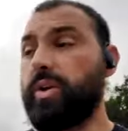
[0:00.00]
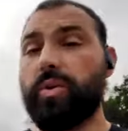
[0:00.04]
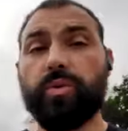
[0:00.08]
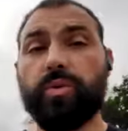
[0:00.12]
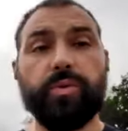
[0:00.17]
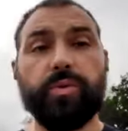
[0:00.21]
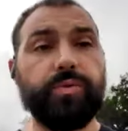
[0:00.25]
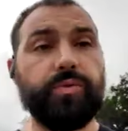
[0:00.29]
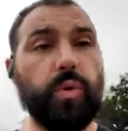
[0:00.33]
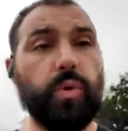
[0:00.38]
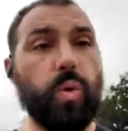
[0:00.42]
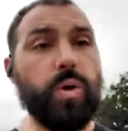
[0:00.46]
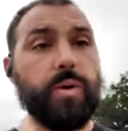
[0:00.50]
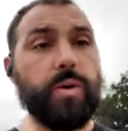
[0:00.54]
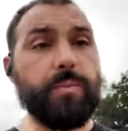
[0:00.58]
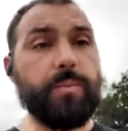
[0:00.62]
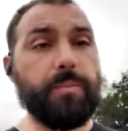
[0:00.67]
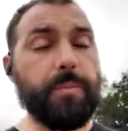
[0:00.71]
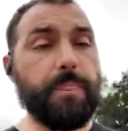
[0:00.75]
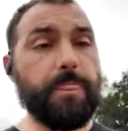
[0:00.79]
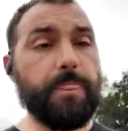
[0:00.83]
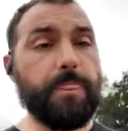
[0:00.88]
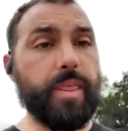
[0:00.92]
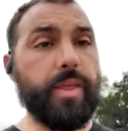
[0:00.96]
4,
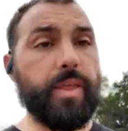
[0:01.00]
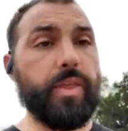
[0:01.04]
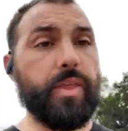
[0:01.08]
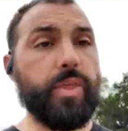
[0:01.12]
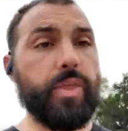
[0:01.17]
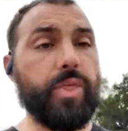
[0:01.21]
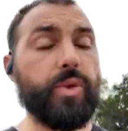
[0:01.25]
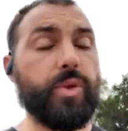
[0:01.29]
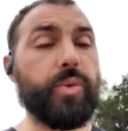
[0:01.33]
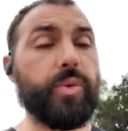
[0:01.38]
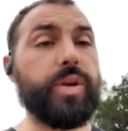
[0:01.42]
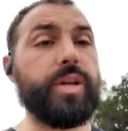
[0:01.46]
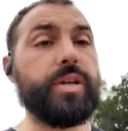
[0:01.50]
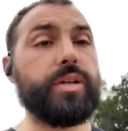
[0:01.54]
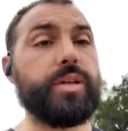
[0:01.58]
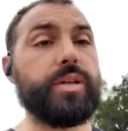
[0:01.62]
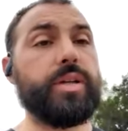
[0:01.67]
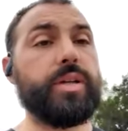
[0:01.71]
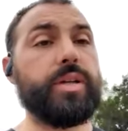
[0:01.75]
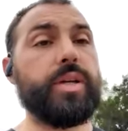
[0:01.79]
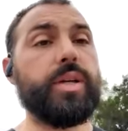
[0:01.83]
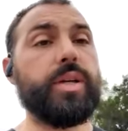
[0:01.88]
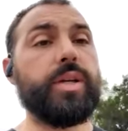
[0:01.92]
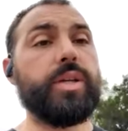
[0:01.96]
3,
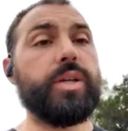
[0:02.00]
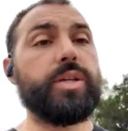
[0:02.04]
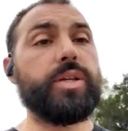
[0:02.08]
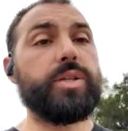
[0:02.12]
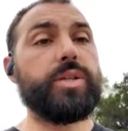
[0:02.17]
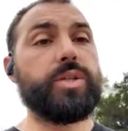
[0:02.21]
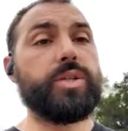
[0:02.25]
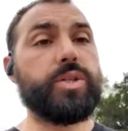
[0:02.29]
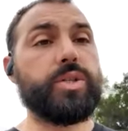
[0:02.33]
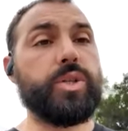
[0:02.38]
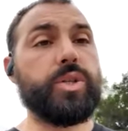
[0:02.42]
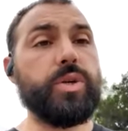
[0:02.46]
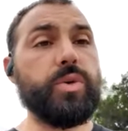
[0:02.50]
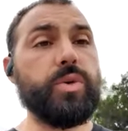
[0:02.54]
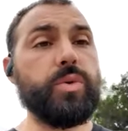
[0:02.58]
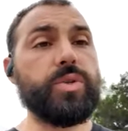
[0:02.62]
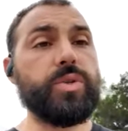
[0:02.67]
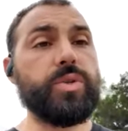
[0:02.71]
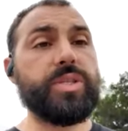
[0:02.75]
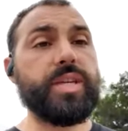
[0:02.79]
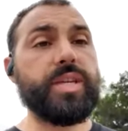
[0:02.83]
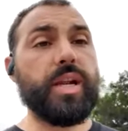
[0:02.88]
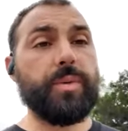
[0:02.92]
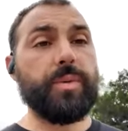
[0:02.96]
2.
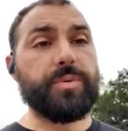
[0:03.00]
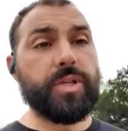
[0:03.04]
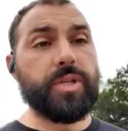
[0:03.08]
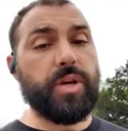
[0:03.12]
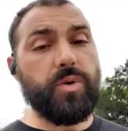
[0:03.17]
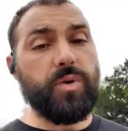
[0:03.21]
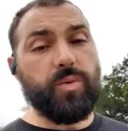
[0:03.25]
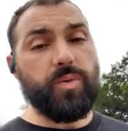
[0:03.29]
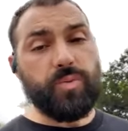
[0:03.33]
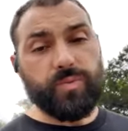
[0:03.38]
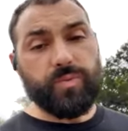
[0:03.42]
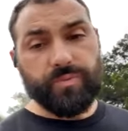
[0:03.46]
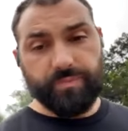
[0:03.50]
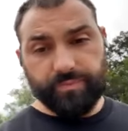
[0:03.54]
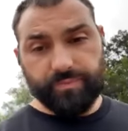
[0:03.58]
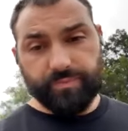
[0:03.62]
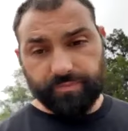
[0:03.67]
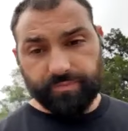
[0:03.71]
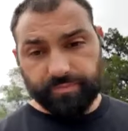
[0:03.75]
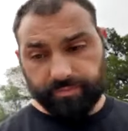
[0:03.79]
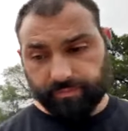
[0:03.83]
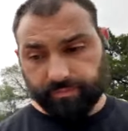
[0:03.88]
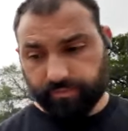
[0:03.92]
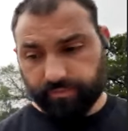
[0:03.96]
Sit-ups. Go.
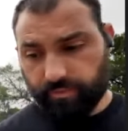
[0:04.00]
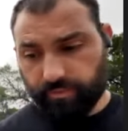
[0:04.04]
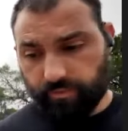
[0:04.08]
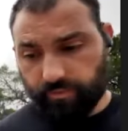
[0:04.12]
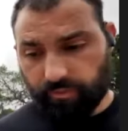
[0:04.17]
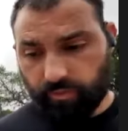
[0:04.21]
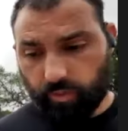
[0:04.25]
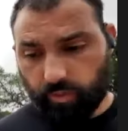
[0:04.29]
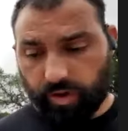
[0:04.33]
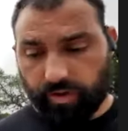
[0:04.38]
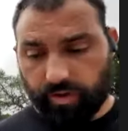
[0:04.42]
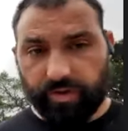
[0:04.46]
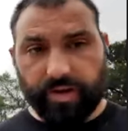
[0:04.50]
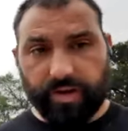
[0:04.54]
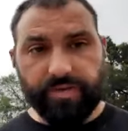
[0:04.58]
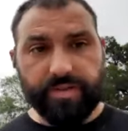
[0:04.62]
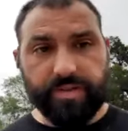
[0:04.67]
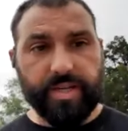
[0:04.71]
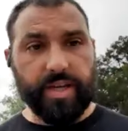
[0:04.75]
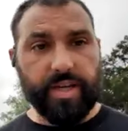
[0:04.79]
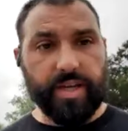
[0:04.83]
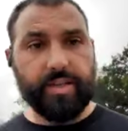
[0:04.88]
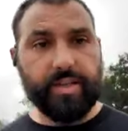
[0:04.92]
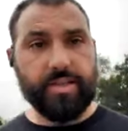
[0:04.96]
45
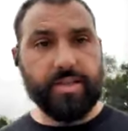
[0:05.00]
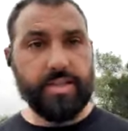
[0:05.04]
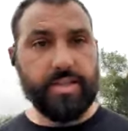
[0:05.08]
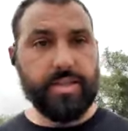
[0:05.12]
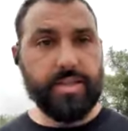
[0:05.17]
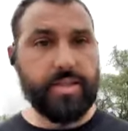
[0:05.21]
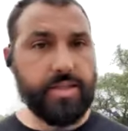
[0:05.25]
seconds.